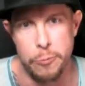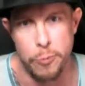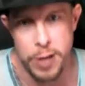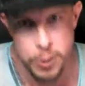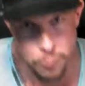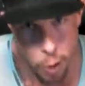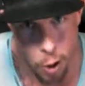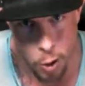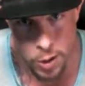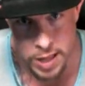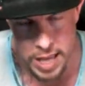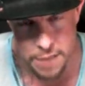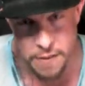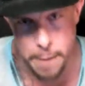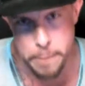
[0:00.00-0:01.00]
reroll
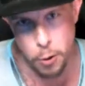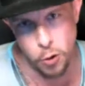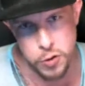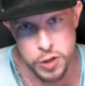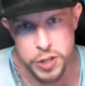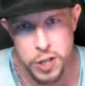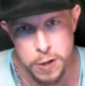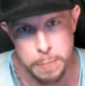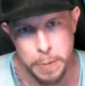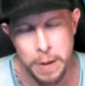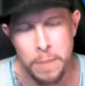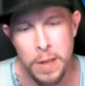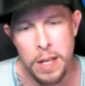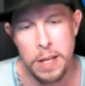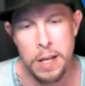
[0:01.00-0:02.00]
if I pulled a dupe.
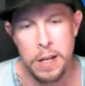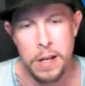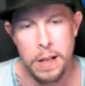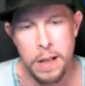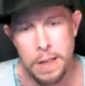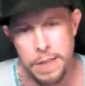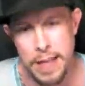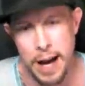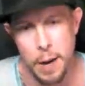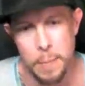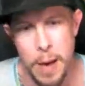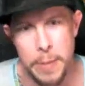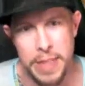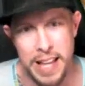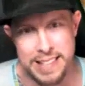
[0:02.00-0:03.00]
Now,
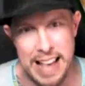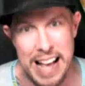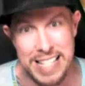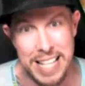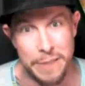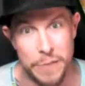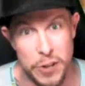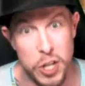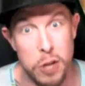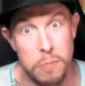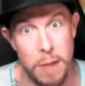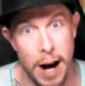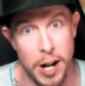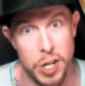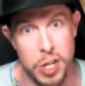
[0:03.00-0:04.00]
maybe that's asking for too
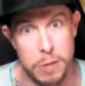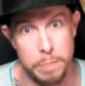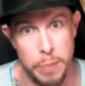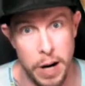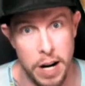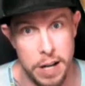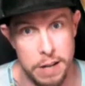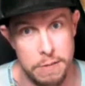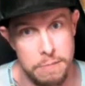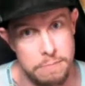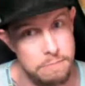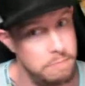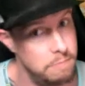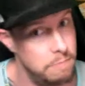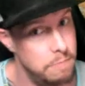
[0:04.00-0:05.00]
much, but
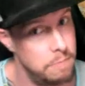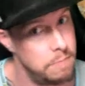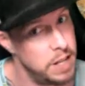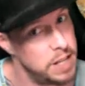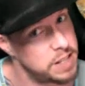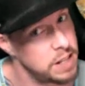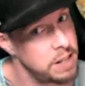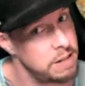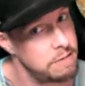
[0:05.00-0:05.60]
is it?